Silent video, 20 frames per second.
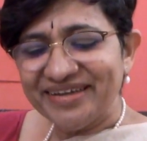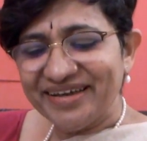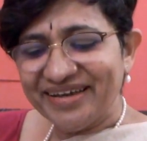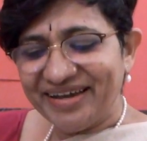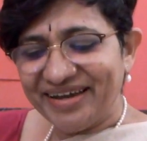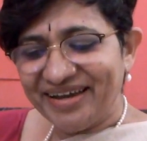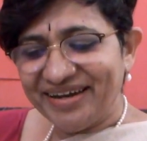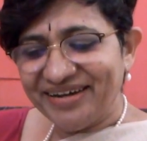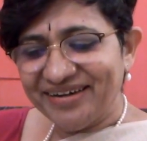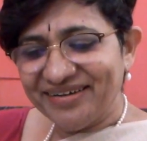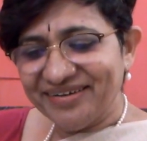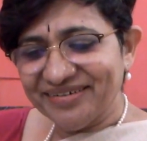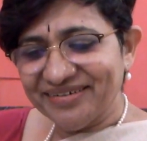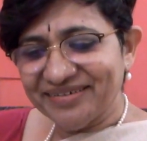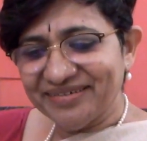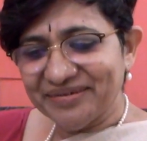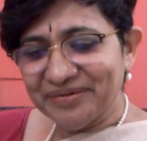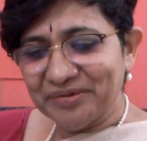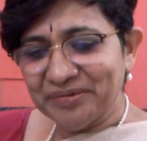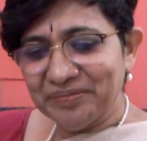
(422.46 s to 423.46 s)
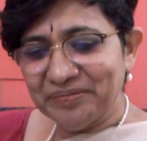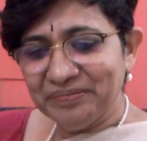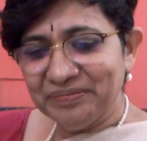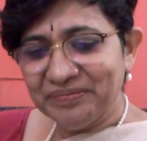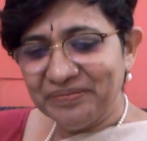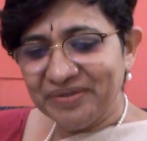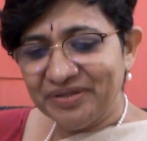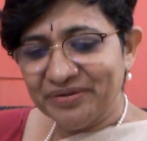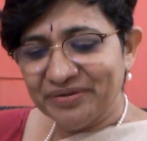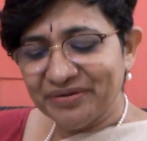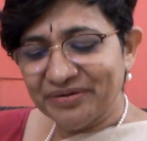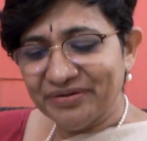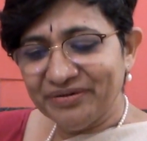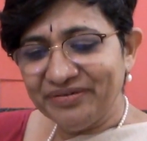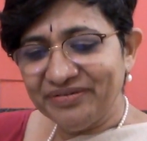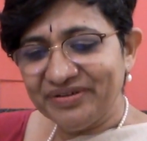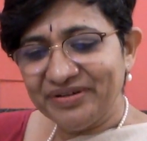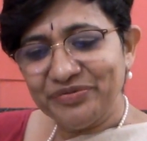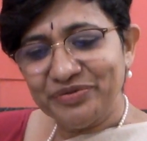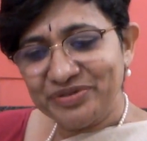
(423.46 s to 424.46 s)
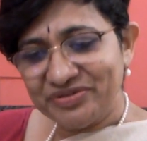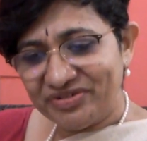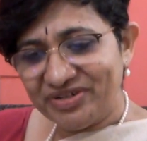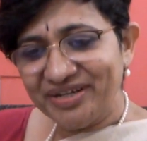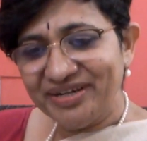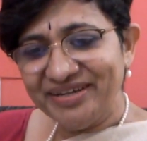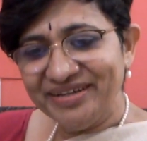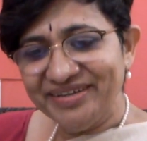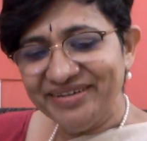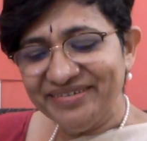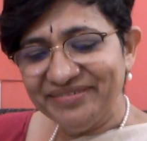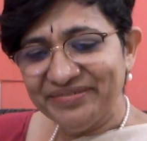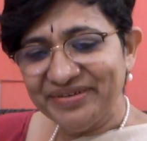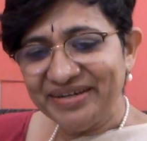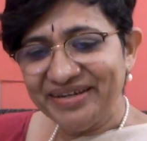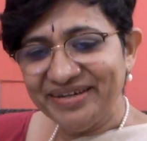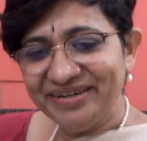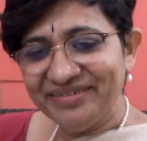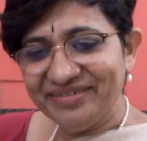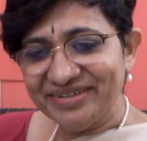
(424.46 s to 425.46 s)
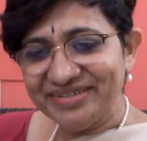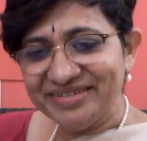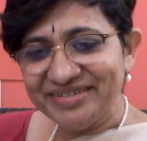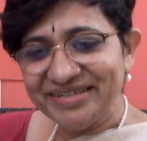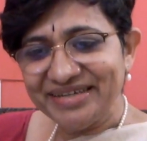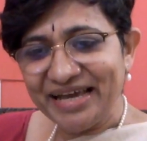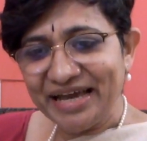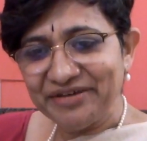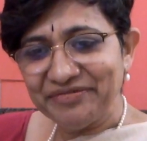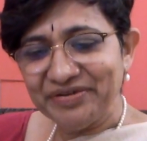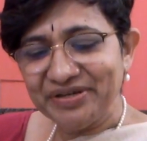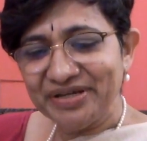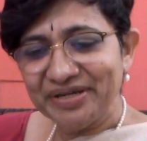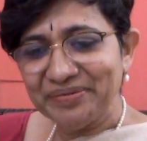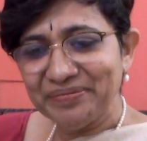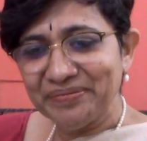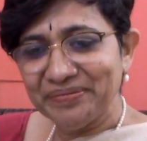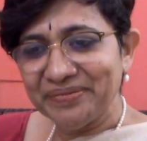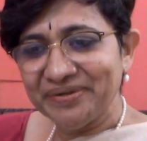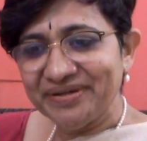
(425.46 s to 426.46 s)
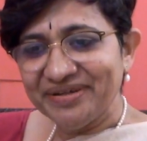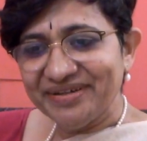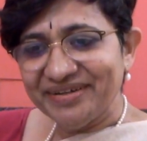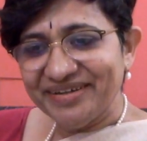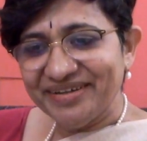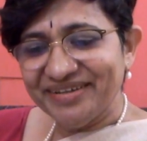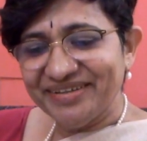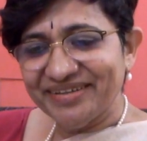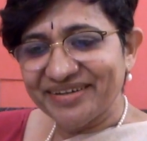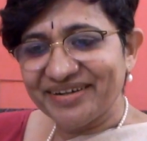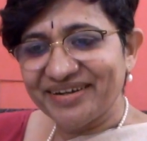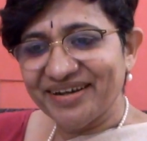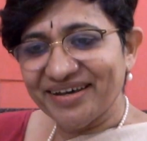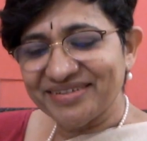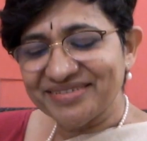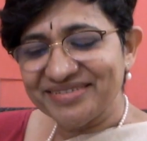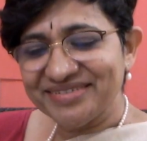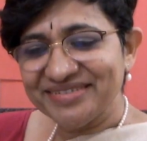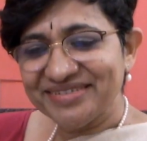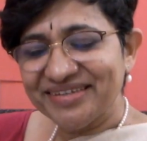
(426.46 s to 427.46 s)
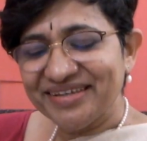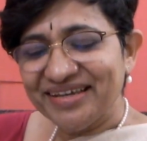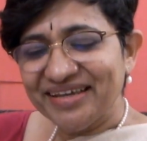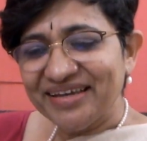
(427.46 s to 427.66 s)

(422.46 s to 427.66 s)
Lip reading: and it was really very interesting having him in the class.